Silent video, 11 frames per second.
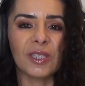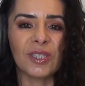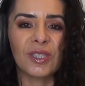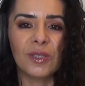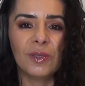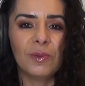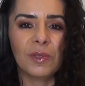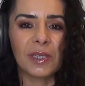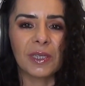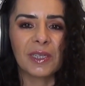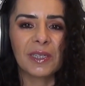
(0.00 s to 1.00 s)
suit,
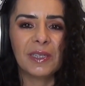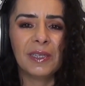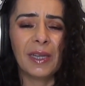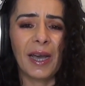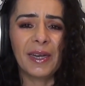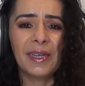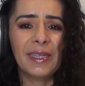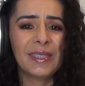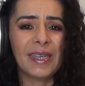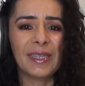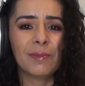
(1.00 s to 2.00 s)
not in
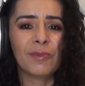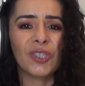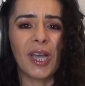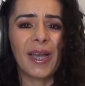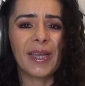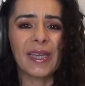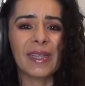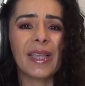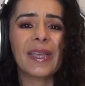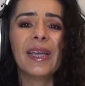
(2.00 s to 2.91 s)
a denim jacket.